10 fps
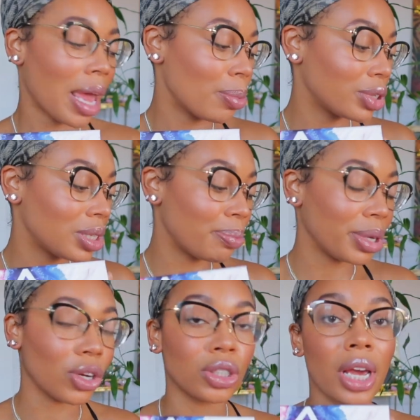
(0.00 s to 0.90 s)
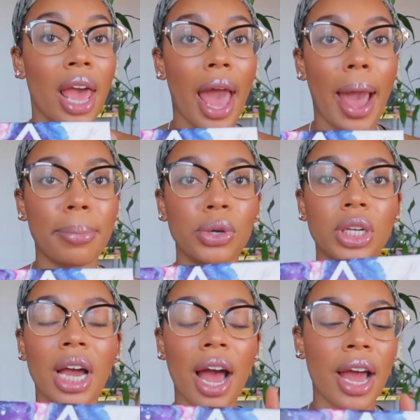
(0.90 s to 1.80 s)
able to build at
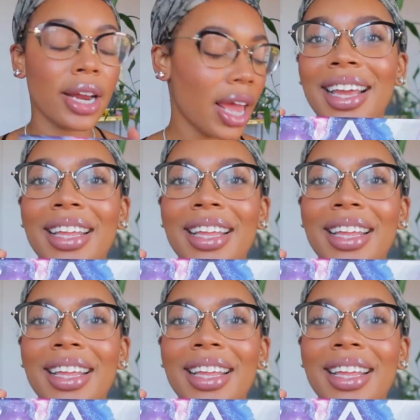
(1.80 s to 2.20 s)
Beautycon.